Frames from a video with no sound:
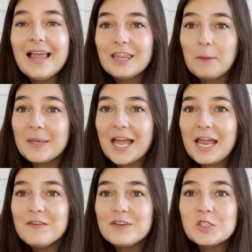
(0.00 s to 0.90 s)
Let me
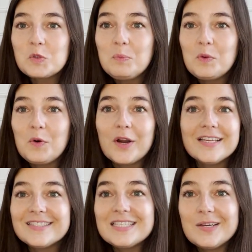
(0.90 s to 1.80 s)
kind of explore
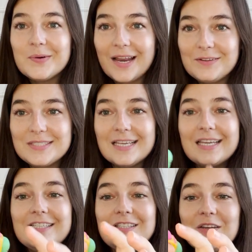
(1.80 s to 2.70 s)
and see what else it
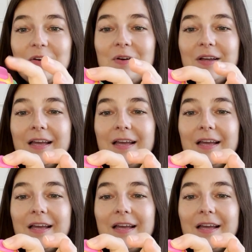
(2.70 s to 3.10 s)
can do.